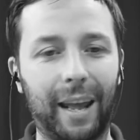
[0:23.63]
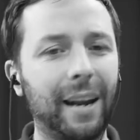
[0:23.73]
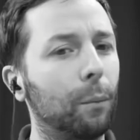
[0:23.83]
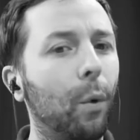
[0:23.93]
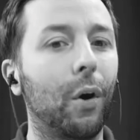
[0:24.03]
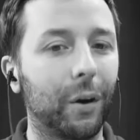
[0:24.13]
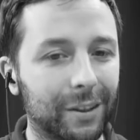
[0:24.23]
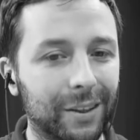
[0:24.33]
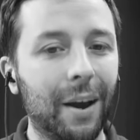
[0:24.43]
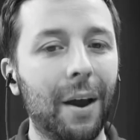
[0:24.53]
And it
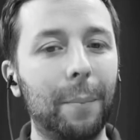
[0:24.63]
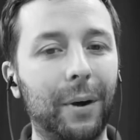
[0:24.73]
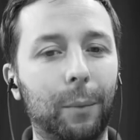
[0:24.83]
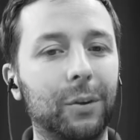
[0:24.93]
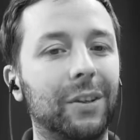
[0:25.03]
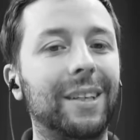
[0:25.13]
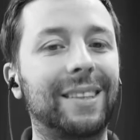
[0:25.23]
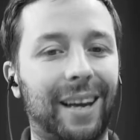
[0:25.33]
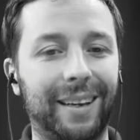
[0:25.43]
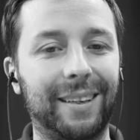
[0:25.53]
works, but it wasn't
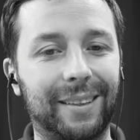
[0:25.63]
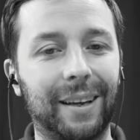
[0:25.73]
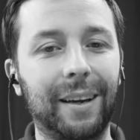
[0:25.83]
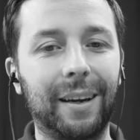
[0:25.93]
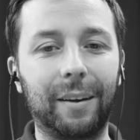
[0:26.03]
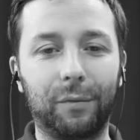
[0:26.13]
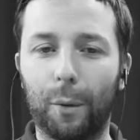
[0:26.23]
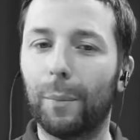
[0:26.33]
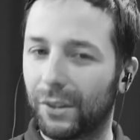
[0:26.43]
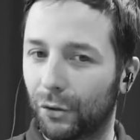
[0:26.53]
designed
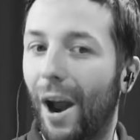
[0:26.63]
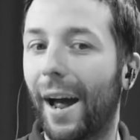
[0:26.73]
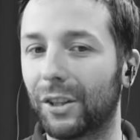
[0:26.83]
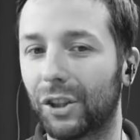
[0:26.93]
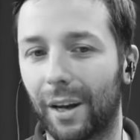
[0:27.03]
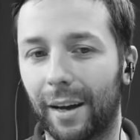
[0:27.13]
from the scratch.